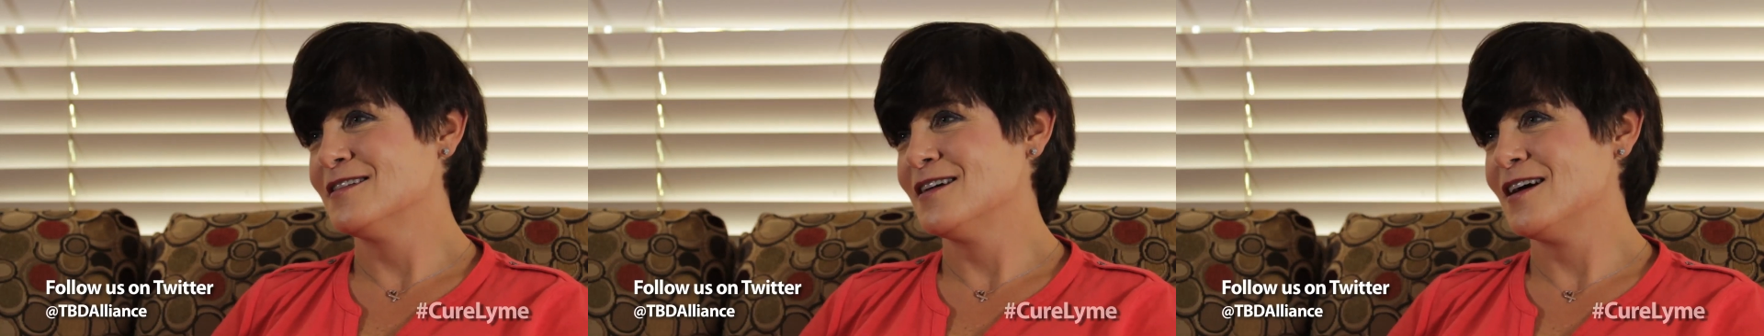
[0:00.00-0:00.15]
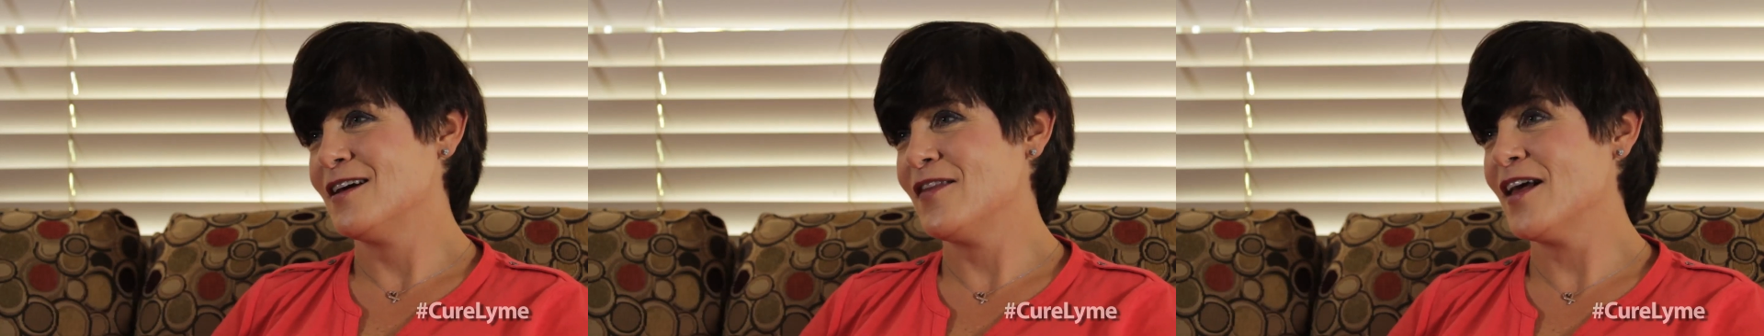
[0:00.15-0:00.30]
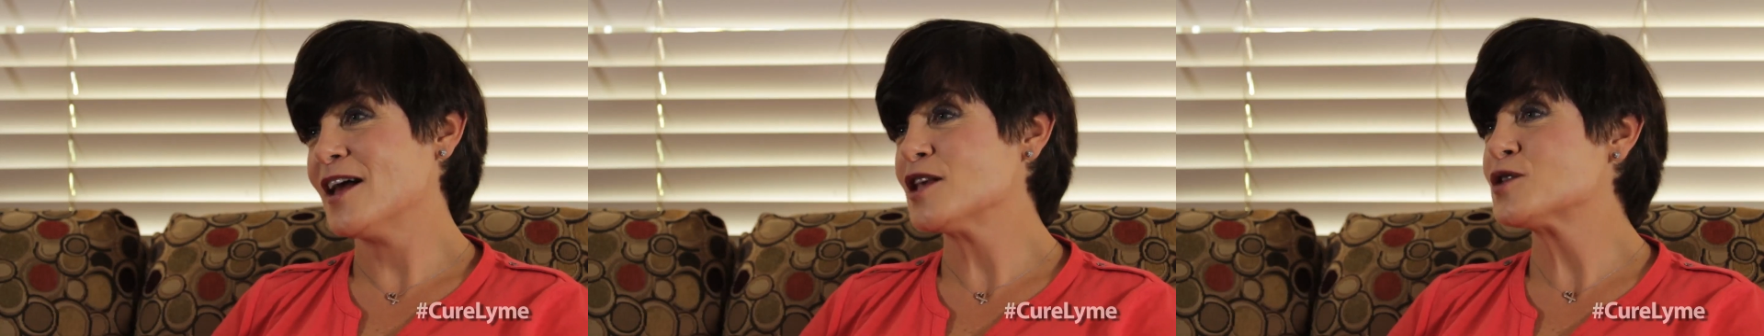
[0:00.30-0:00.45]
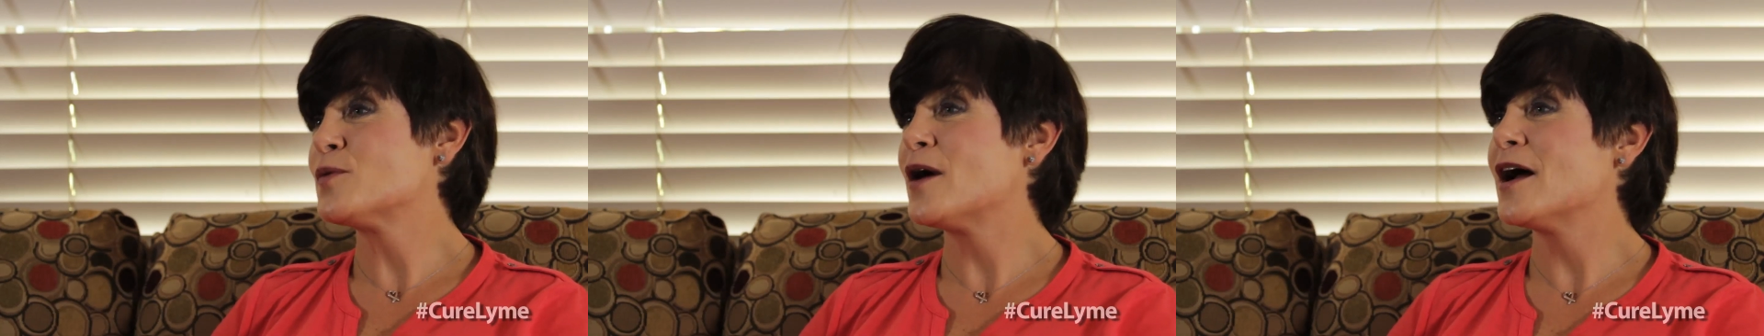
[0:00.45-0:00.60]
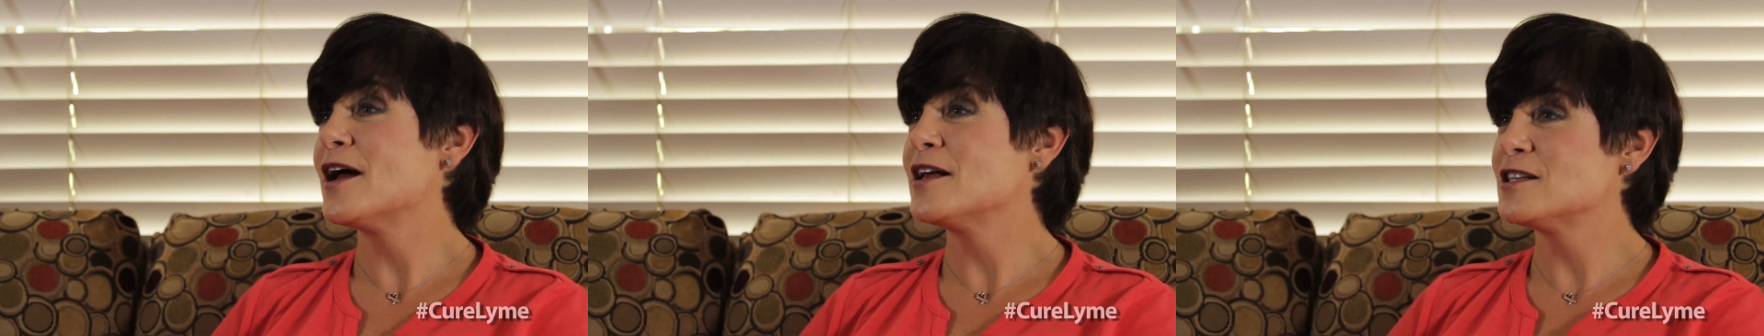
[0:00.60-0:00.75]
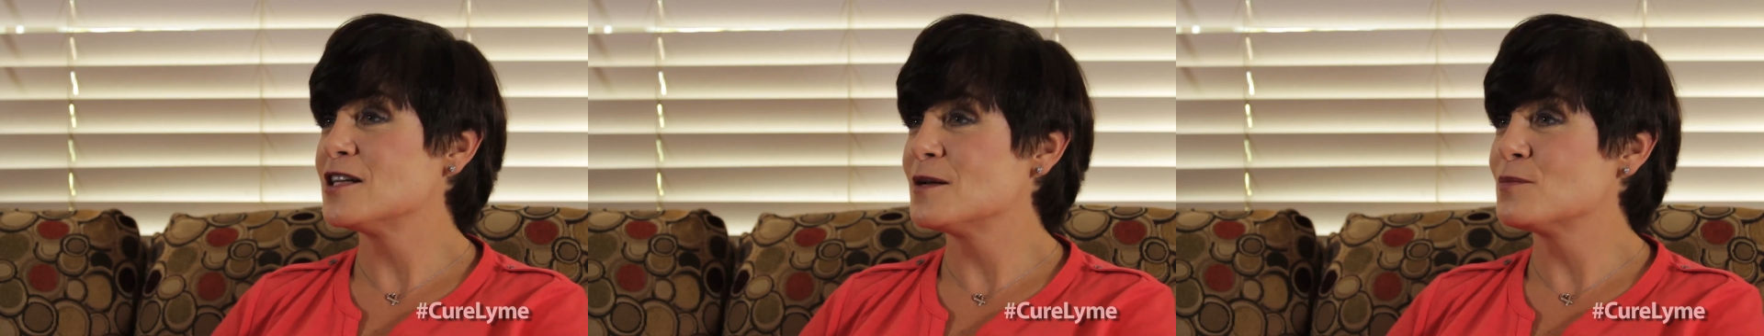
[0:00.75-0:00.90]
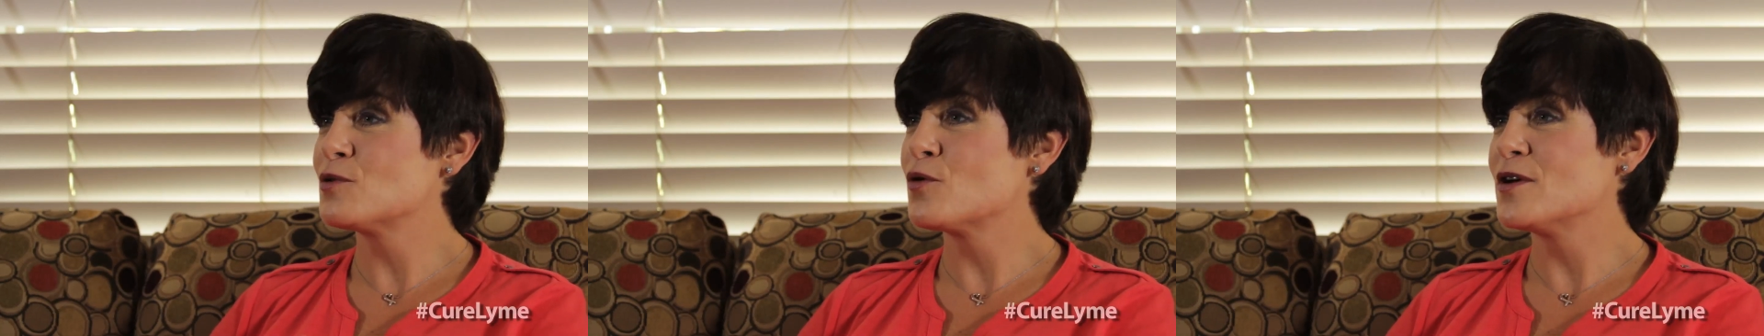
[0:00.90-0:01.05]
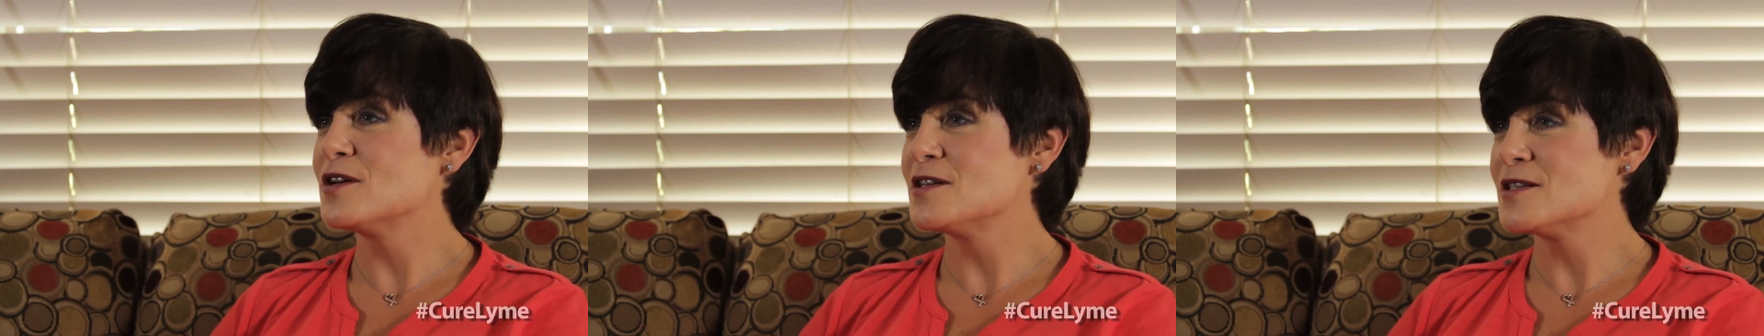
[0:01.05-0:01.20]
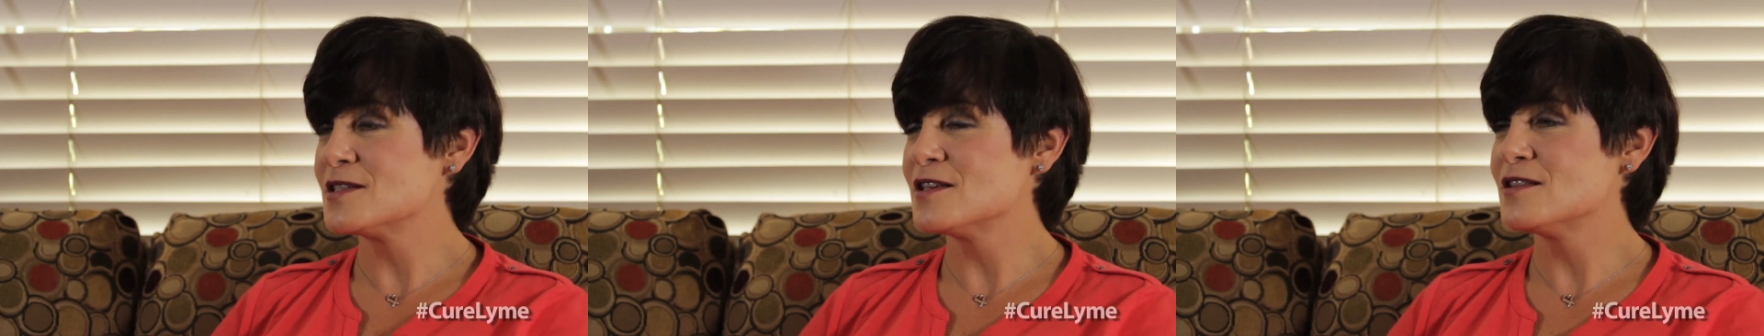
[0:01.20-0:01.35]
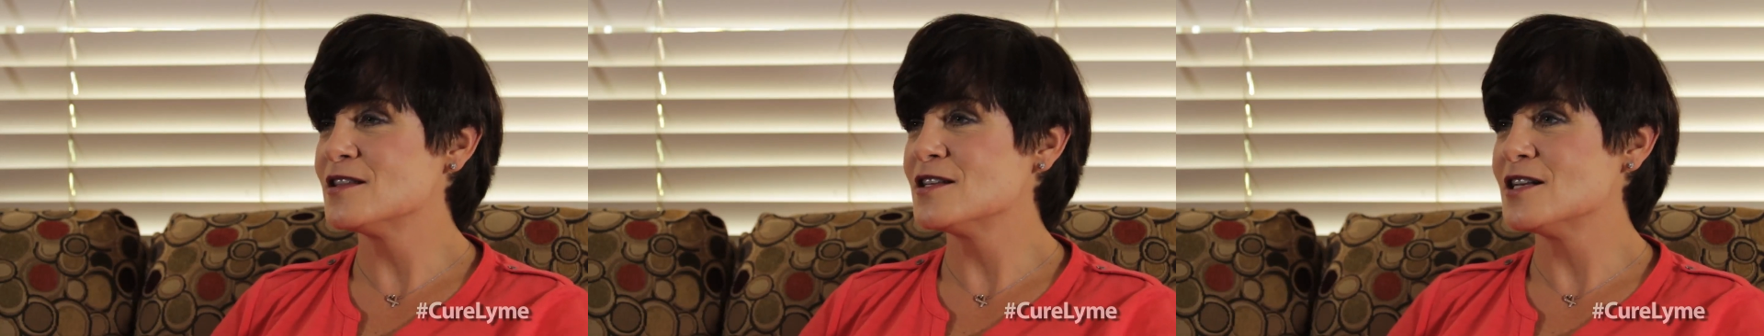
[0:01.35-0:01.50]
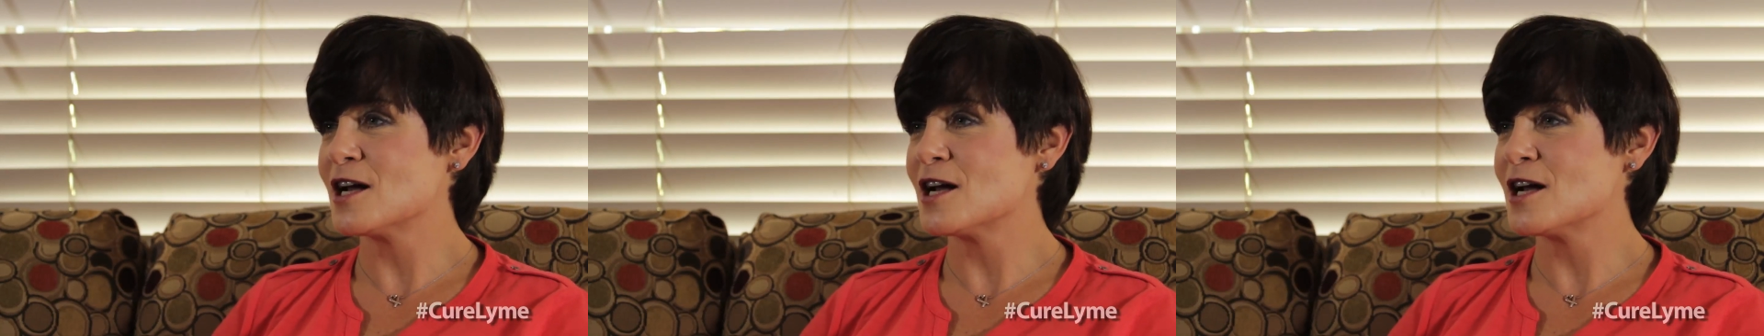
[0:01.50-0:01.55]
And that's why I ended up going to see the